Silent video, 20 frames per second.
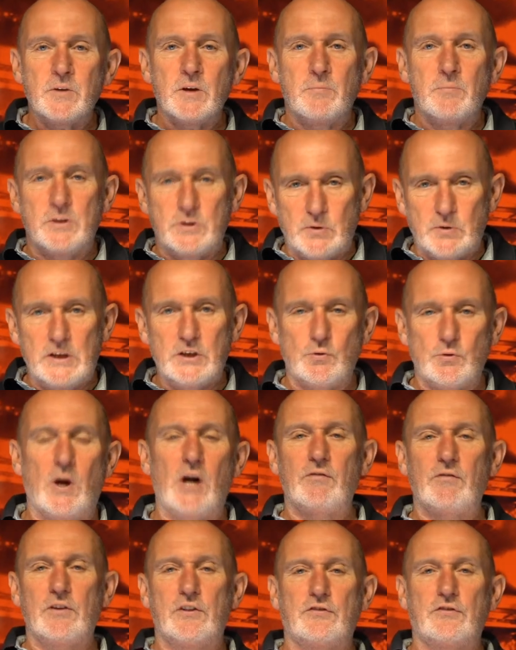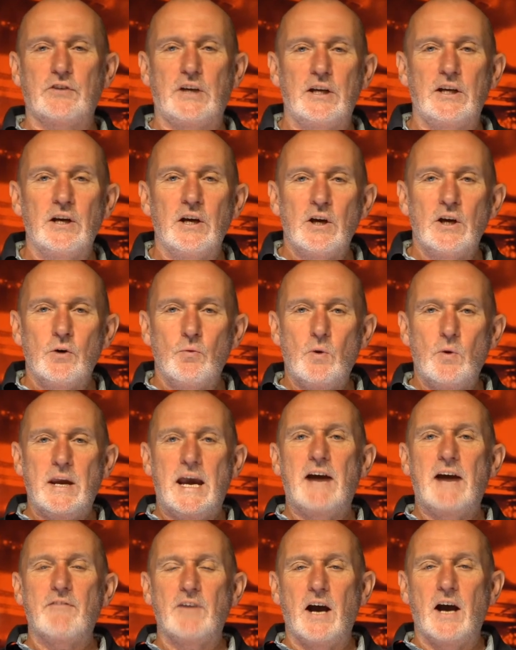between 12 and 3, we
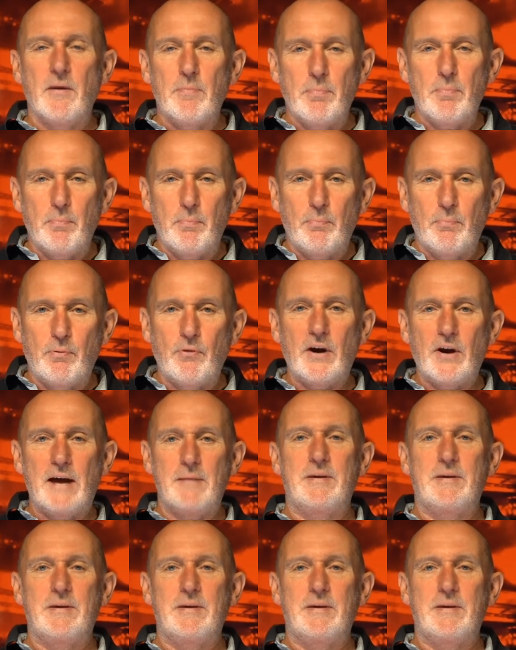have our prayer